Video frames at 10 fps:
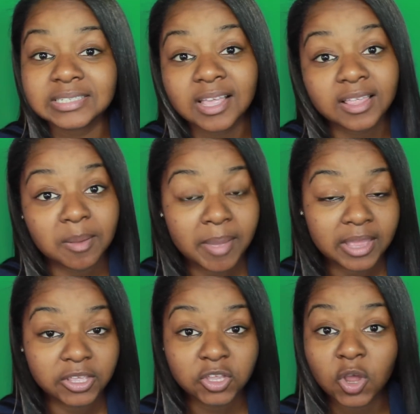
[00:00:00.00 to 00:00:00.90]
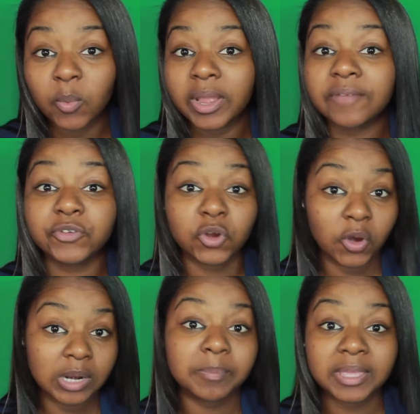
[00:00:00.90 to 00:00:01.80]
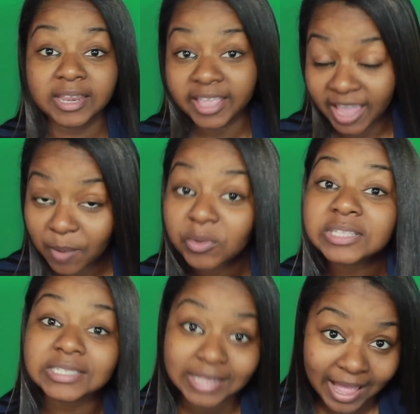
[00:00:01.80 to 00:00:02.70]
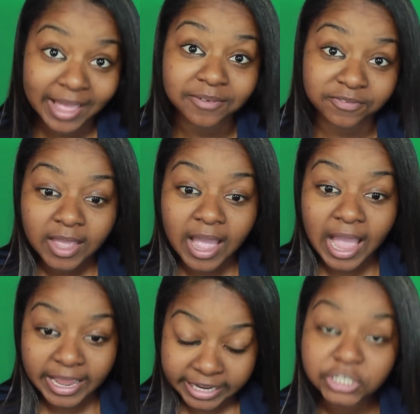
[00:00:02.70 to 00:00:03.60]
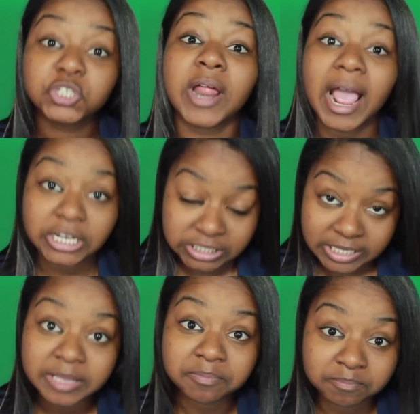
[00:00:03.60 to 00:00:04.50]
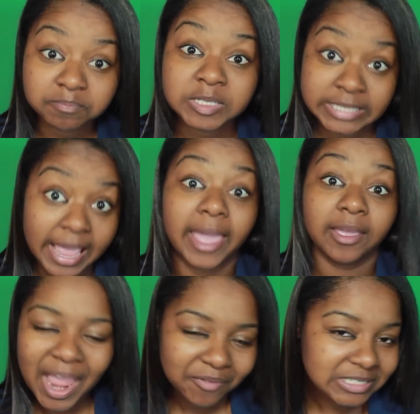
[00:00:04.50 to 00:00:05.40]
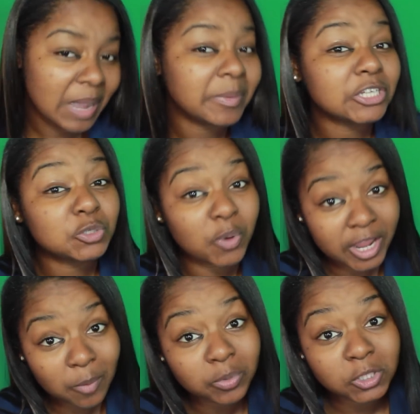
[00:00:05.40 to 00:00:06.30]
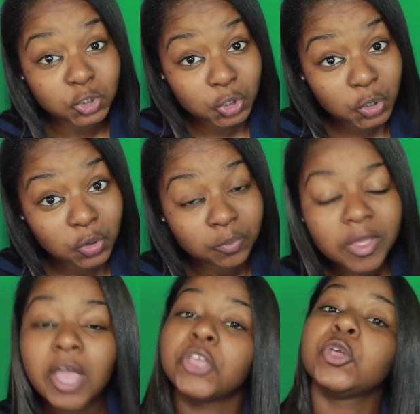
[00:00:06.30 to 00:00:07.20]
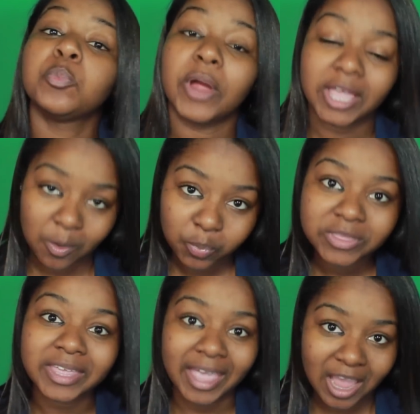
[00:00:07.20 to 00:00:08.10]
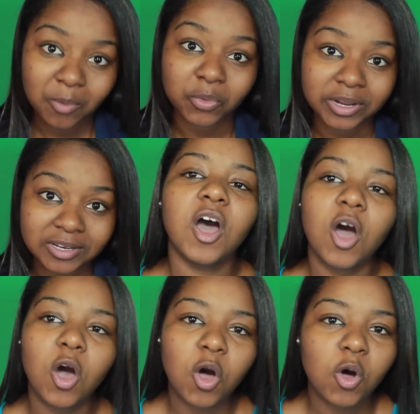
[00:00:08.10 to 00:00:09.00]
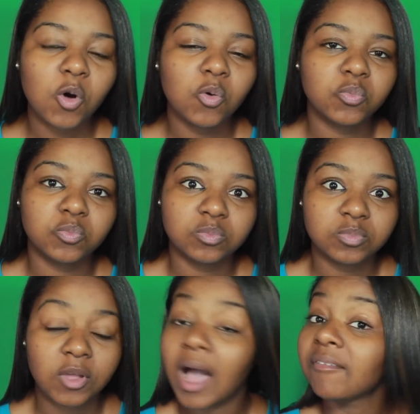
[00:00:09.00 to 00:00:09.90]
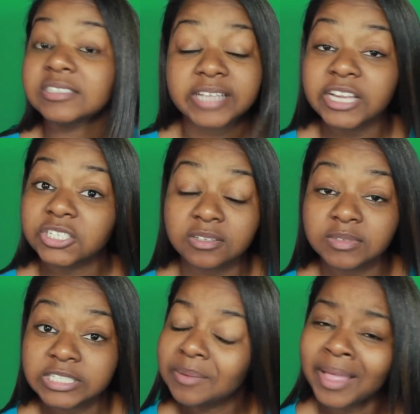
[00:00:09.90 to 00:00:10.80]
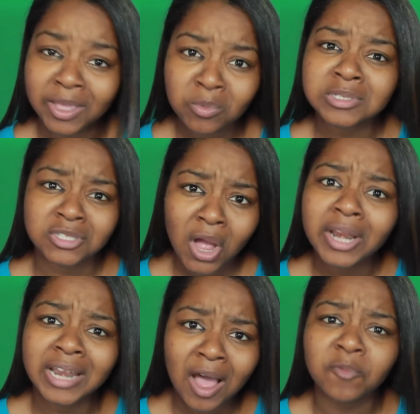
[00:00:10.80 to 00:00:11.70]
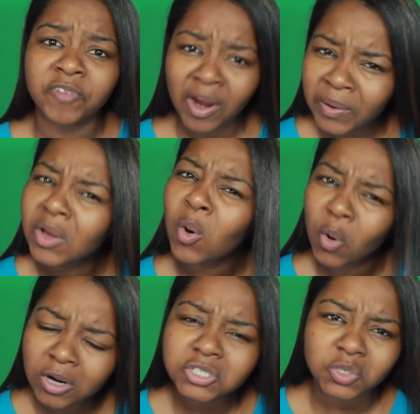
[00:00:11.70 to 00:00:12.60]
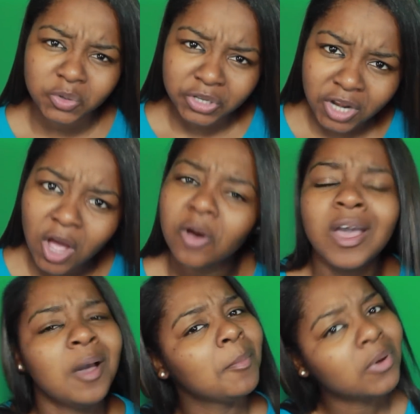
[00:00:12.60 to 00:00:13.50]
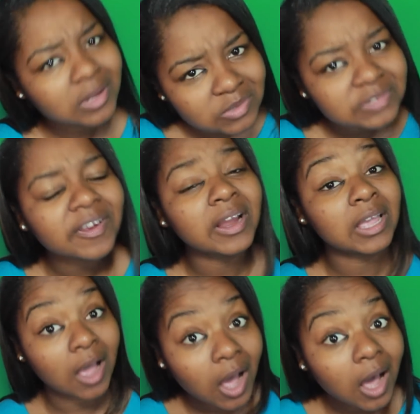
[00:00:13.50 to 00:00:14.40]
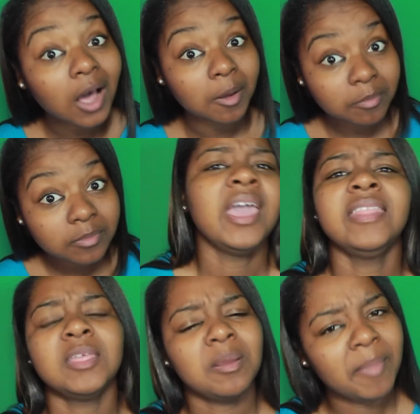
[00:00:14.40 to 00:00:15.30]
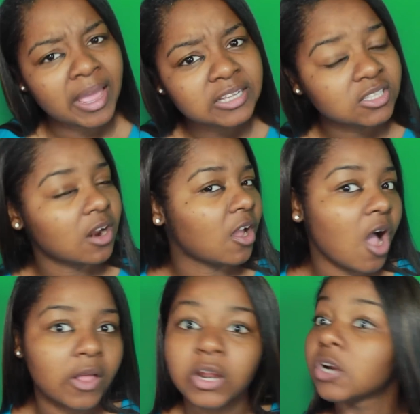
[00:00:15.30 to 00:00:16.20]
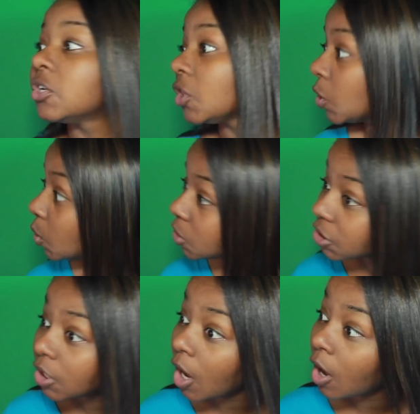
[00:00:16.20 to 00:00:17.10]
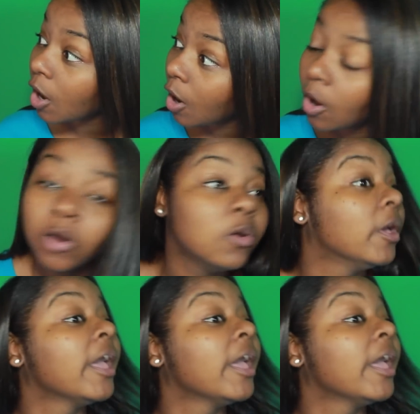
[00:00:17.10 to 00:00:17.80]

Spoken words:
is telling Amanda, you know what, if you're going to be in Cameron's life, I need you to actually stay. Every time that you break up with Drew, you break up with Cameron. The whole conversation seemed like it was starting out very cordial, you know? Moniece was very calm. And then Amanda started calling her delusional